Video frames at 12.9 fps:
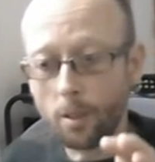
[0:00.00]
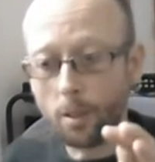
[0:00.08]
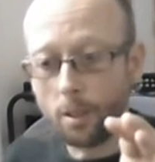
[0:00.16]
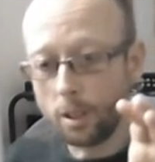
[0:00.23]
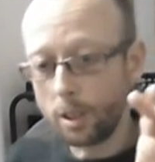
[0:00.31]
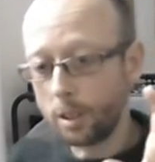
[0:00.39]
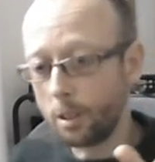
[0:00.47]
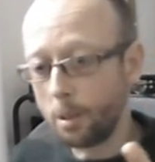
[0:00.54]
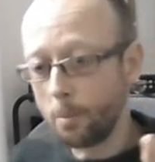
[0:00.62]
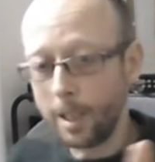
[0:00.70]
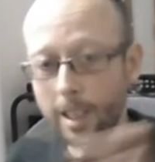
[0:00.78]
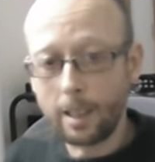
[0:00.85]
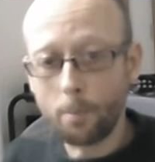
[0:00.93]
just
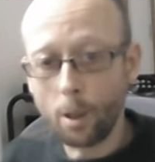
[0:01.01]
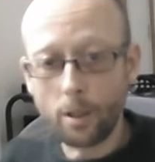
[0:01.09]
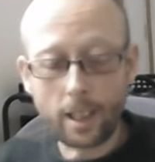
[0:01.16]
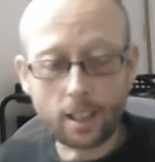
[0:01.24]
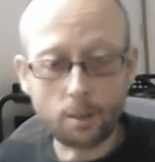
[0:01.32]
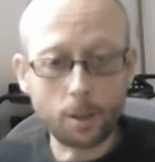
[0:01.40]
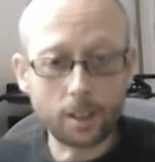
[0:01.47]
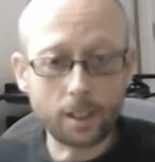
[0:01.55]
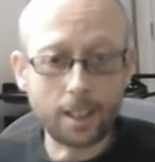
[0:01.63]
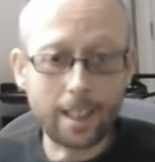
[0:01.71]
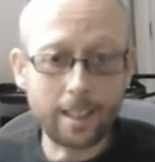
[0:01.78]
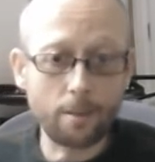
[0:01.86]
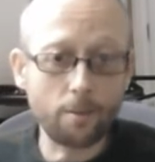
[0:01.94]
completely put that to one
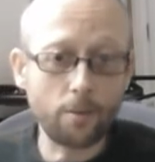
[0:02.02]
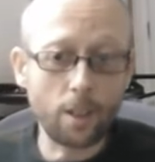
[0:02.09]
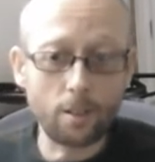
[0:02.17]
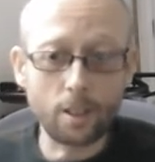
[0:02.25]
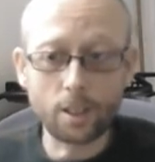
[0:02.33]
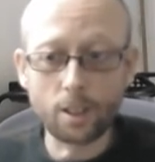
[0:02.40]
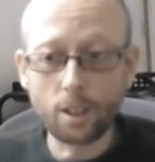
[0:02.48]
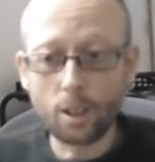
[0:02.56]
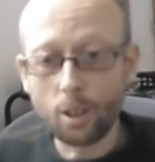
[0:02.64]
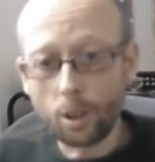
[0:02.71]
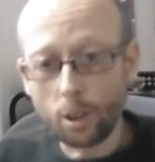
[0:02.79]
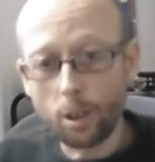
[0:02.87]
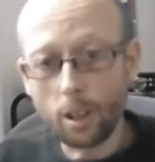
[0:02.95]
side and focus
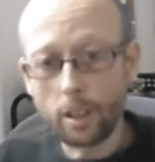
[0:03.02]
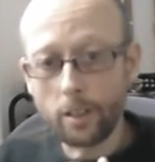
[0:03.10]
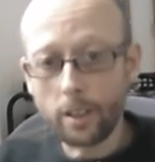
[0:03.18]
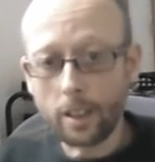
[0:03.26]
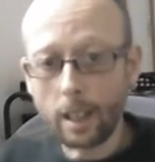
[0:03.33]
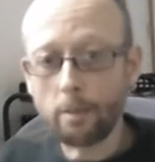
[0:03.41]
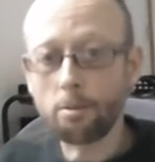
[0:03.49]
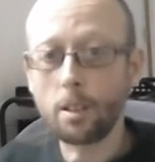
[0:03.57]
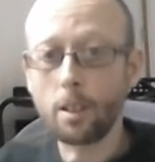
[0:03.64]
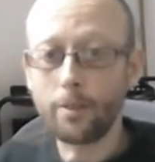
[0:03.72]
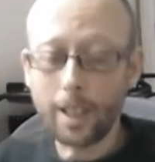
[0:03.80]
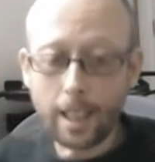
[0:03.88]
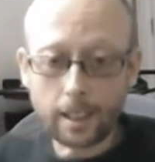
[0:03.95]
all on the delivery
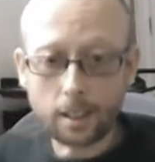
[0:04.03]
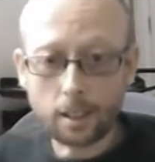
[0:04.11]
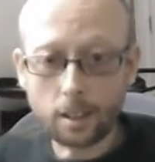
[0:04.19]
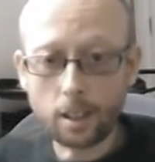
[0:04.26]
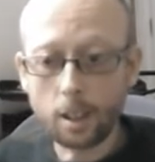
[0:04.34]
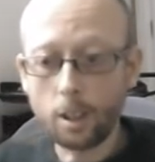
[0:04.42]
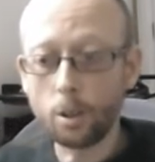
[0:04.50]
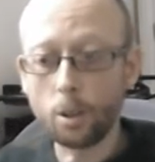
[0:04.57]
of your lessons,